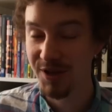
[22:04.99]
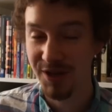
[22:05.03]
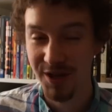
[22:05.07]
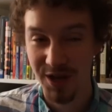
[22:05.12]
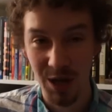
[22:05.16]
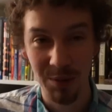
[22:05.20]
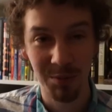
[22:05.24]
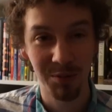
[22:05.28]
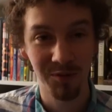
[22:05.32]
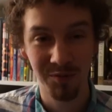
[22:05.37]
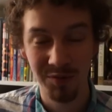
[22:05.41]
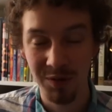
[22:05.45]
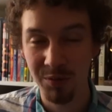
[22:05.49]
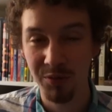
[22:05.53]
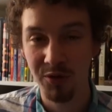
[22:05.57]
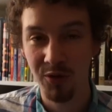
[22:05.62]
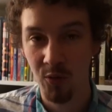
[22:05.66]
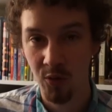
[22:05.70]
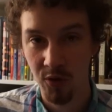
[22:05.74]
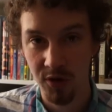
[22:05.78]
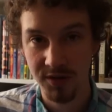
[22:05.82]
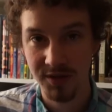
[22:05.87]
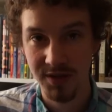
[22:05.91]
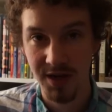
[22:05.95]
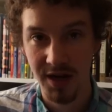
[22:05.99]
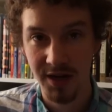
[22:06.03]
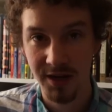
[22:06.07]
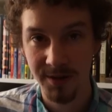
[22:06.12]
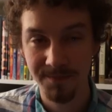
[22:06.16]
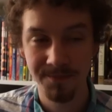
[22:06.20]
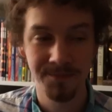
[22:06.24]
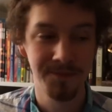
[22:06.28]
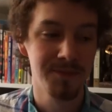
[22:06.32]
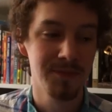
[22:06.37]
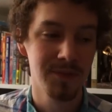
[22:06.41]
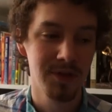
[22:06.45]
only a couple of people that worked on
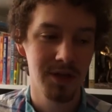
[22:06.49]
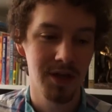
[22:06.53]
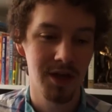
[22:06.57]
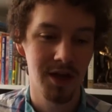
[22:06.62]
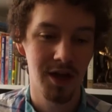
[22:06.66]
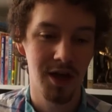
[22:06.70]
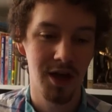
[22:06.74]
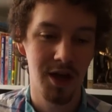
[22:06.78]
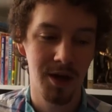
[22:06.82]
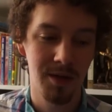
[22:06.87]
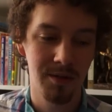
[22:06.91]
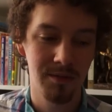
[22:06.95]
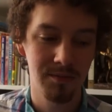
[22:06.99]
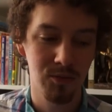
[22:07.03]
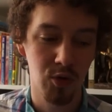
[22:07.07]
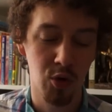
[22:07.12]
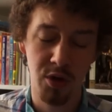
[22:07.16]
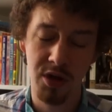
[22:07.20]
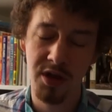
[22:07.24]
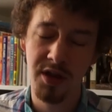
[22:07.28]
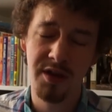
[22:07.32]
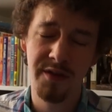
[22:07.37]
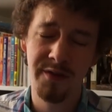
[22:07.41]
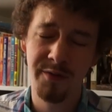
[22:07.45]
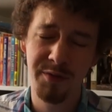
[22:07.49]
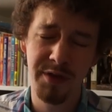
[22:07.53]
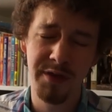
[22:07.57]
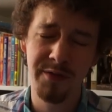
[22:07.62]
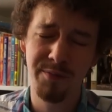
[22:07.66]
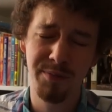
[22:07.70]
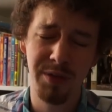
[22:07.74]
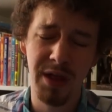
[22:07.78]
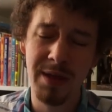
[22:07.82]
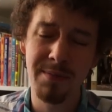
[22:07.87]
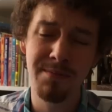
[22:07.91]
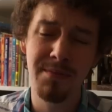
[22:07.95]
it. Or if
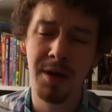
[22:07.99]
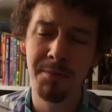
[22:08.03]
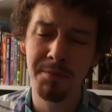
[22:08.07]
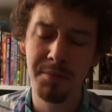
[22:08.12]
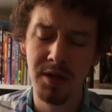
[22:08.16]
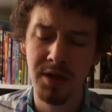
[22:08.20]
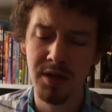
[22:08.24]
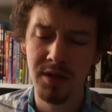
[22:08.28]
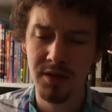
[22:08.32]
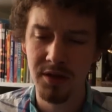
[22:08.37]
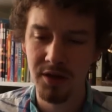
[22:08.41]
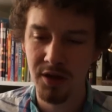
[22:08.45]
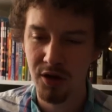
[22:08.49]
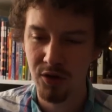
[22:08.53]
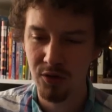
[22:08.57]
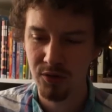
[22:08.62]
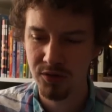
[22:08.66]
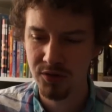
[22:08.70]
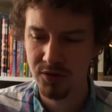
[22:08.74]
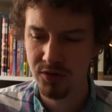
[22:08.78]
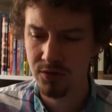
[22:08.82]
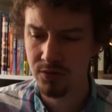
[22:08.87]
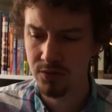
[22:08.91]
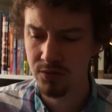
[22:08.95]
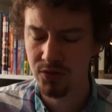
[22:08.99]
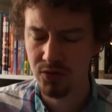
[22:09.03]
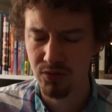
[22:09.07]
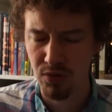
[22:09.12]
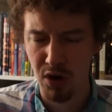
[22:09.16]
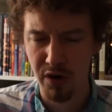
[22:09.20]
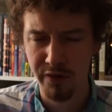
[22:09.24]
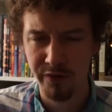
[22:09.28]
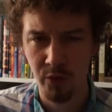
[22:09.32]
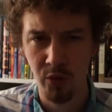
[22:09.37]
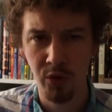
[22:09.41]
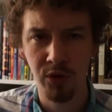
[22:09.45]
blame might be, too
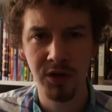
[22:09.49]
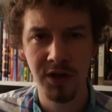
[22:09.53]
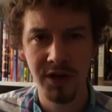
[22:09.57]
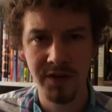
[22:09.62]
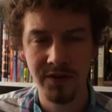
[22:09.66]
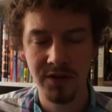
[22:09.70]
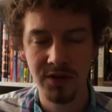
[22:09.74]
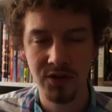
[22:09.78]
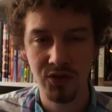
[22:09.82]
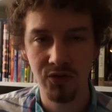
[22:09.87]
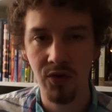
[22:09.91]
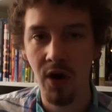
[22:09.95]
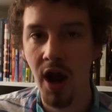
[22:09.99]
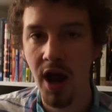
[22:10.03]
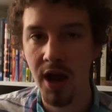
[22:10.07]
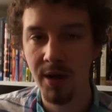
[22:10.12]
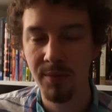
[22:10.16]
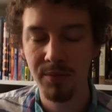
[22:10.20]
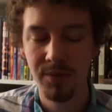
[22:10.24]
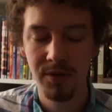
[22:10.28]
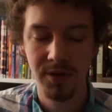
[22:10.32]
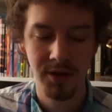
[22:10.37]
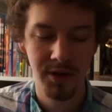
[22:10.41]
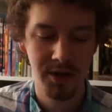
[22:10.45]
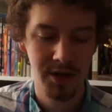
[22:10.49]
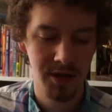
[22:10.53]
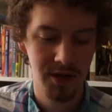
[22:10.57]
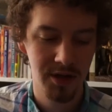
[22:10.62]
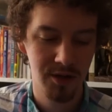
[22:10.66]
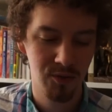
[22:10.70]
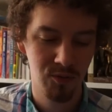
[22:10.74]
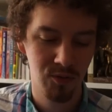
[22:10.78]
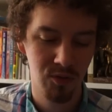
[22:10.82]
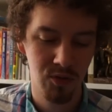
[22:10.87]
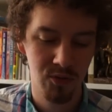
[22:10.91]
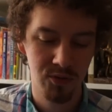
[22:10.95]
strong of a word to even describe
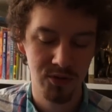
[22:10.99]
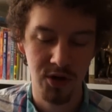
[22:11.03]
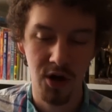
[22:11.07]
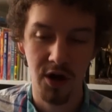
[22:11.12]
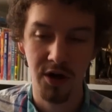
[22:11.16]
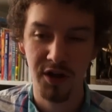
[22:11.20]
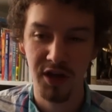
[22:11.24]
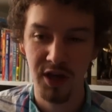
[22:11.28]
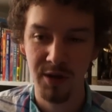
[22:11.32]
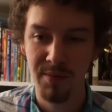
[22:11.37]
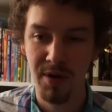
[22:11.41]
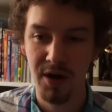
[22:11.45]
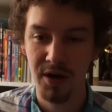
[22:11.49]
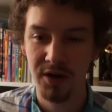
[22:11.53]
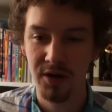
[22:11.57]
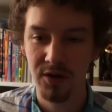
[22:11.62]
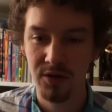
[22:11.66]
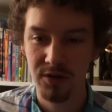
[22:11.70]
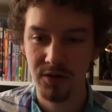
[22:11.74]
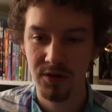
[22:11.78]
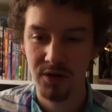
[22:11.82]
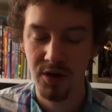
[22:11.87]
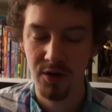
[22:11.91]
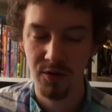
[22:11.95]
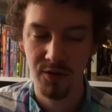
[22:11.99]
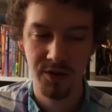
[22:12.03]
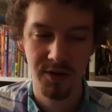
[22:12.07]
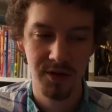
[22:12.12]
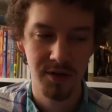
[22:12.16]
what we're talking about here,